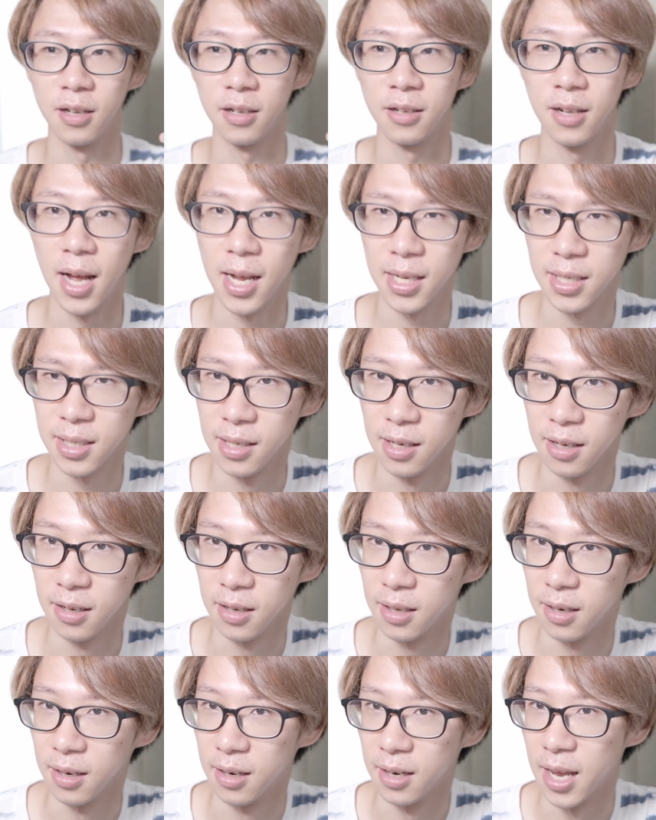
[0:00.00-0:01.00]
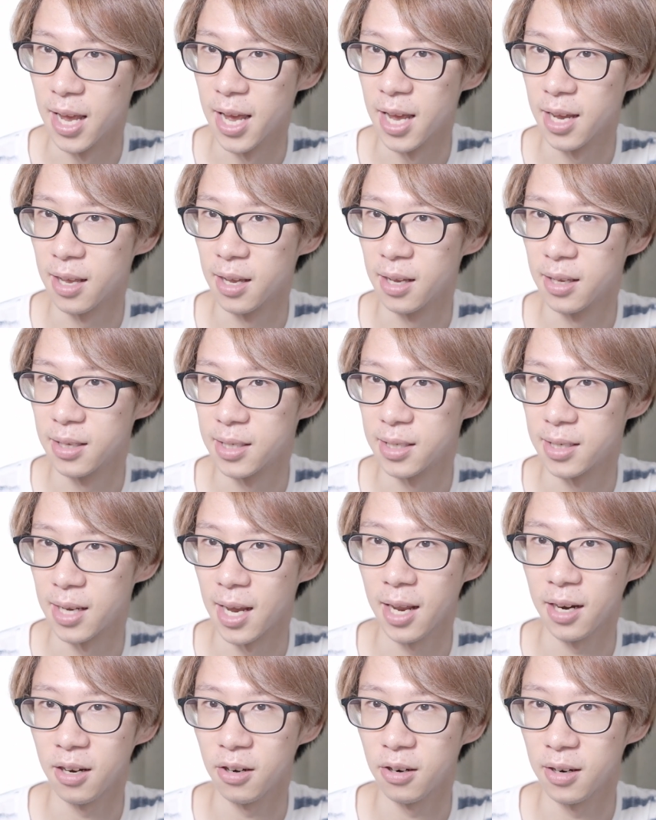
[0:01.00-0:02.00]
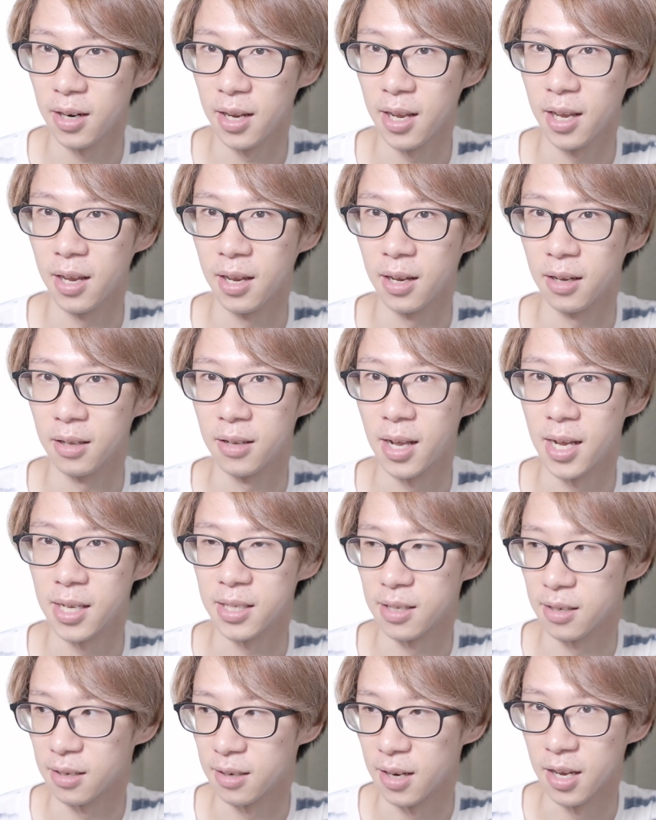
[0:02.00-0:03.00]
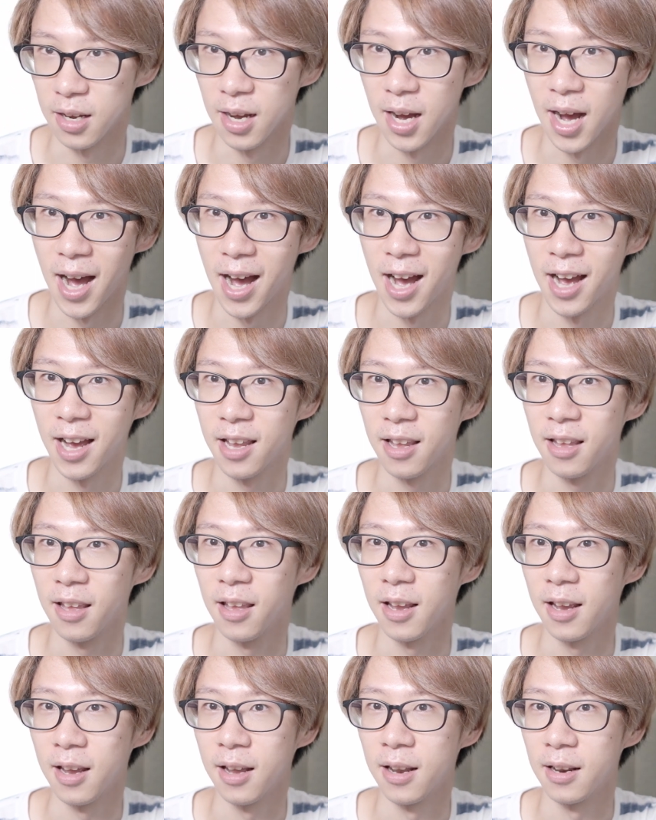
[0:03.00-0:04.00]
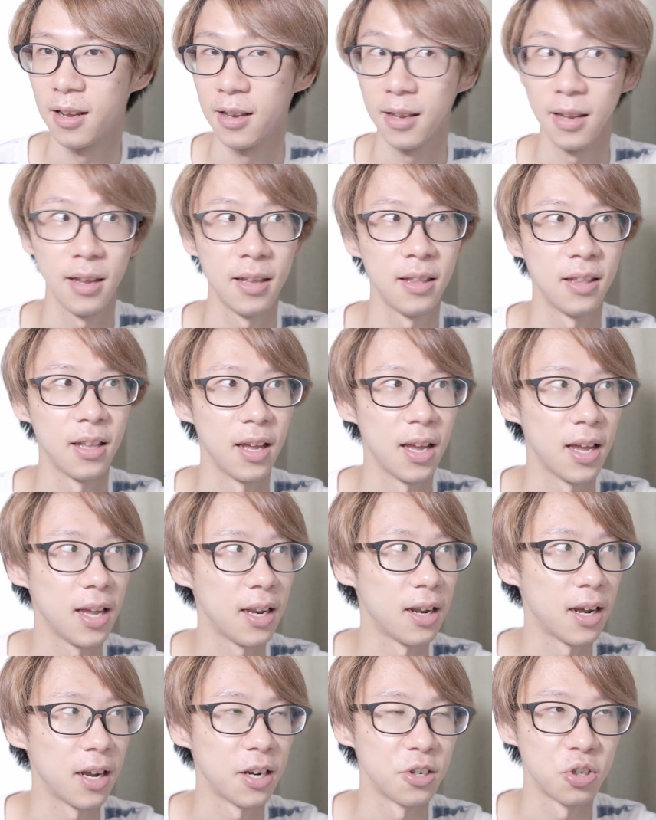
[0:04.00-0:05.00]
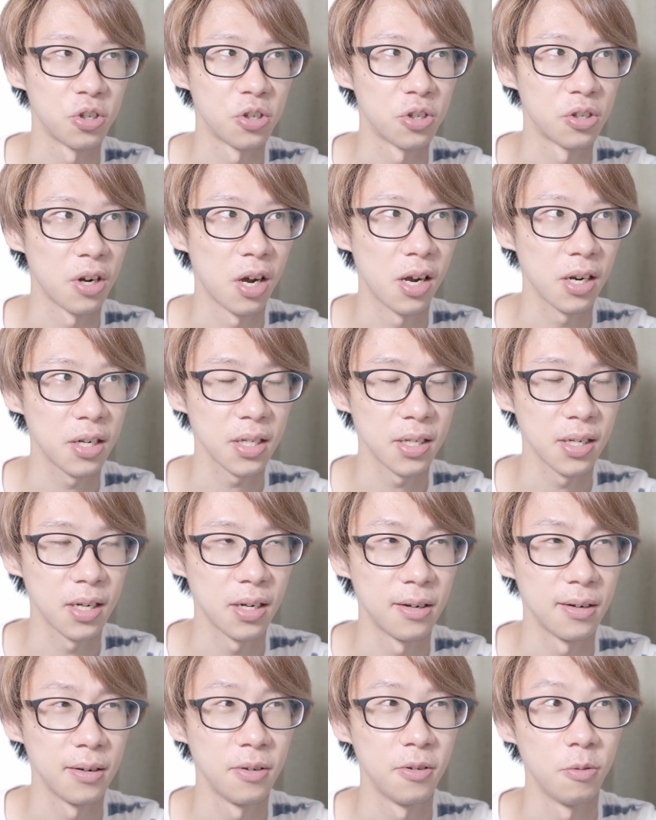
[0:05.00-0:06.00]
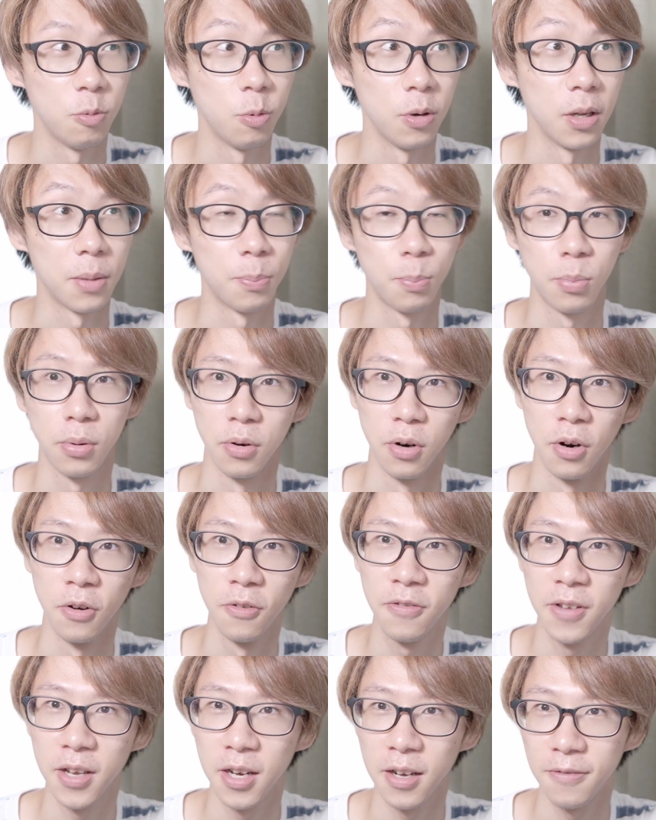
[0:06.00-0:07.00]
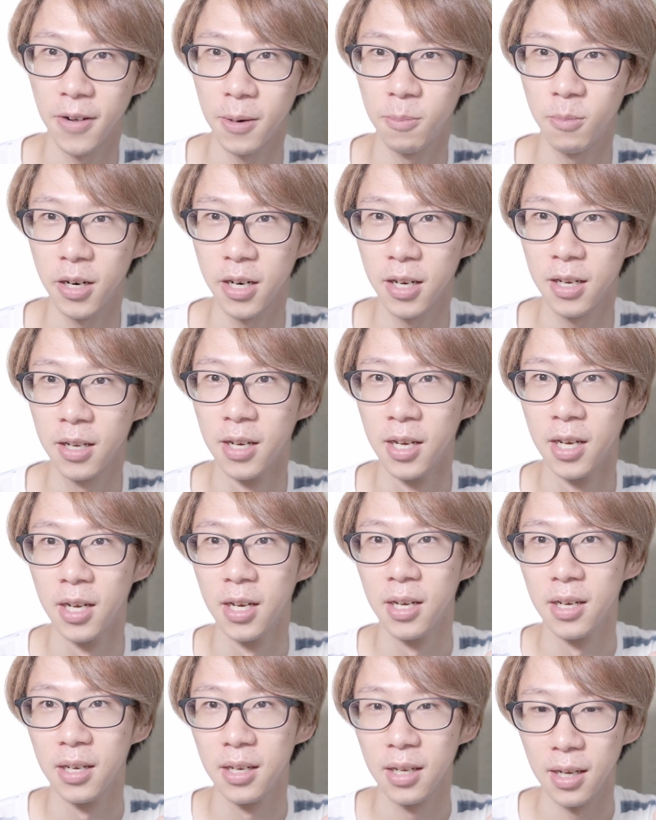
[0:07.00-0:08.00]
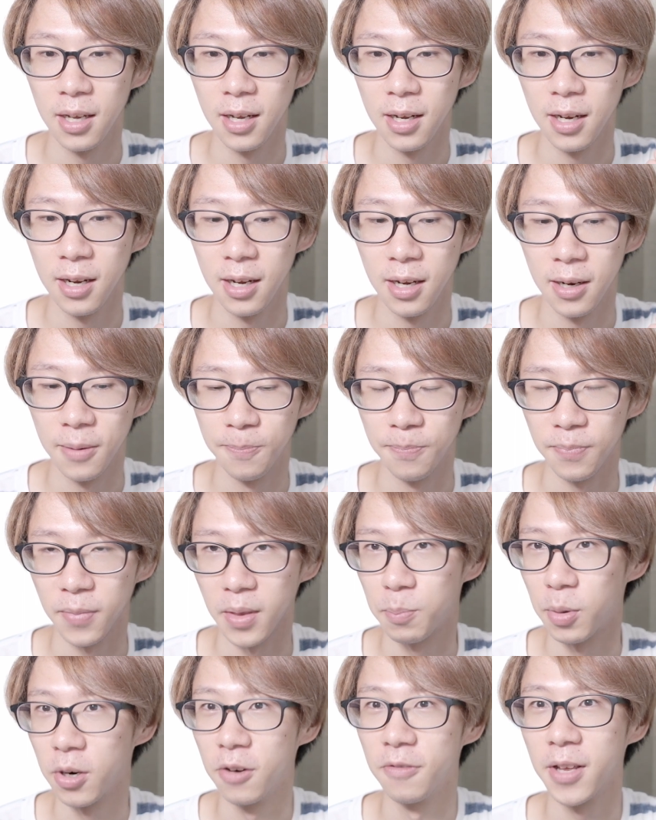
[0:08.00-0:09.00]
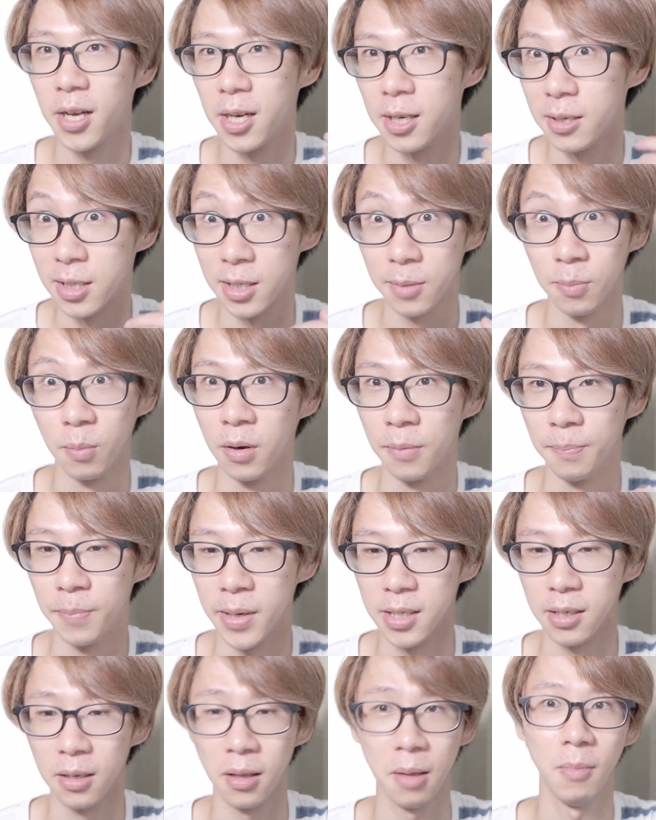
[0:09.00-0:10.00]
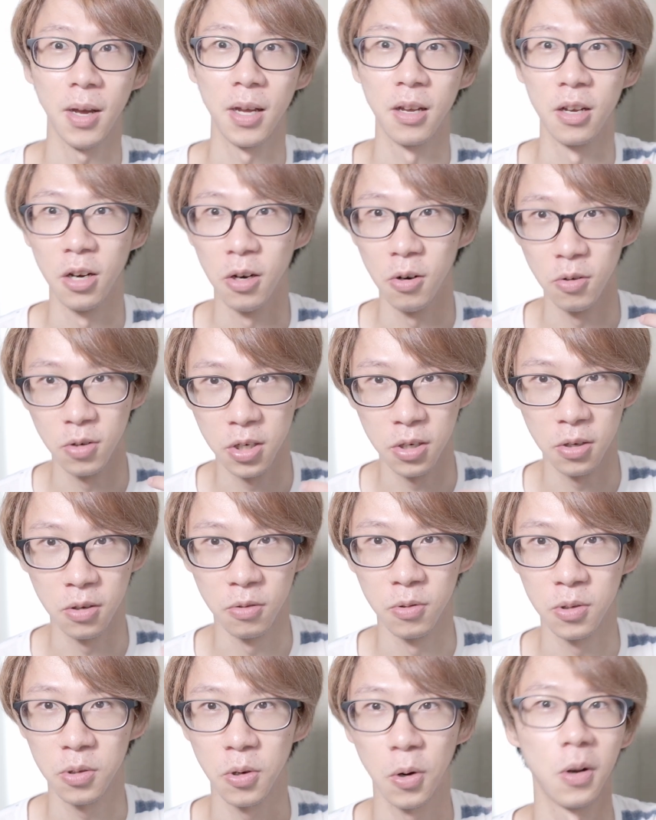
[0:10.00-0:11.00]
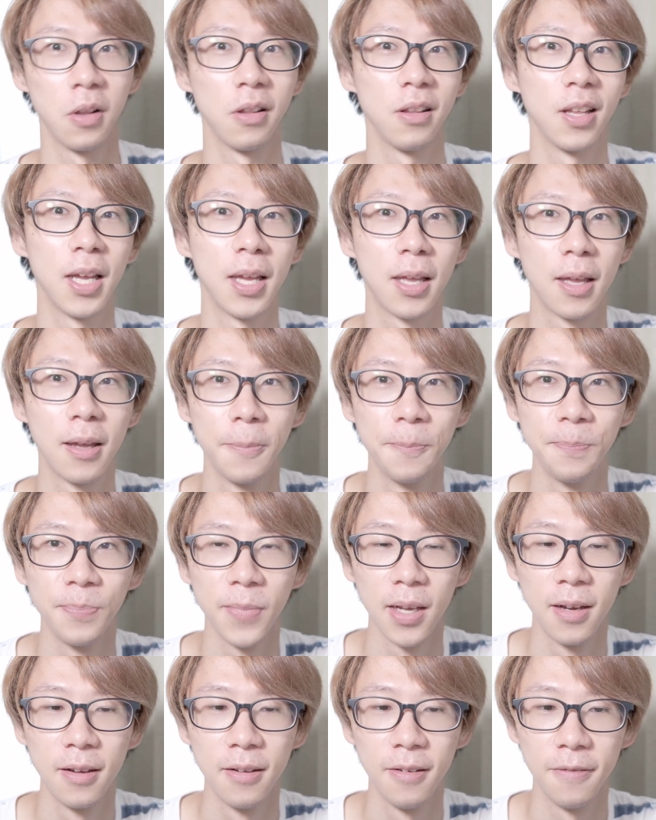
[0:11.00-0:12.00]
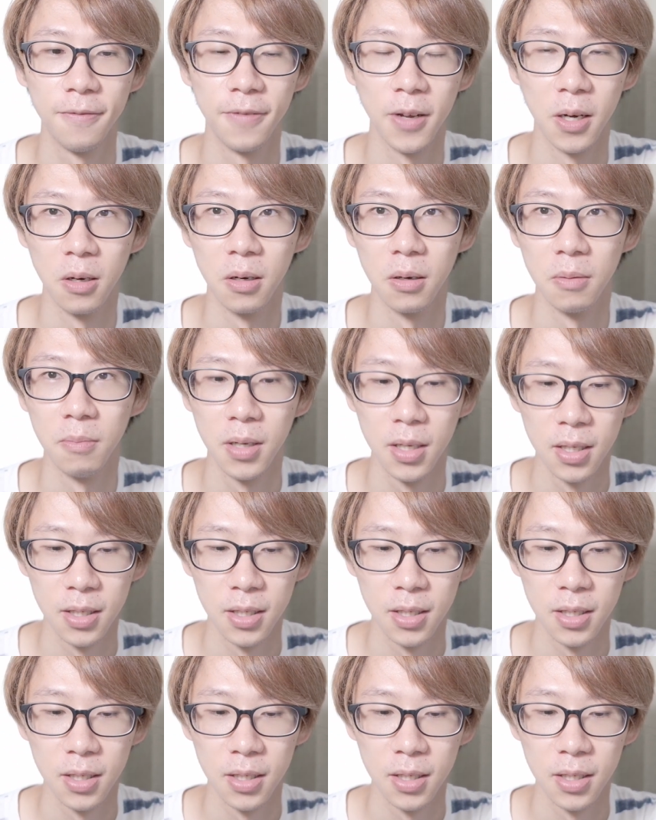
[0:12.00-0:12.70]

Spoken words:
classic neg standard and classic neg high, and in the end I shot with Provia, if I'm right. And Provia is basically my go-to sort of like film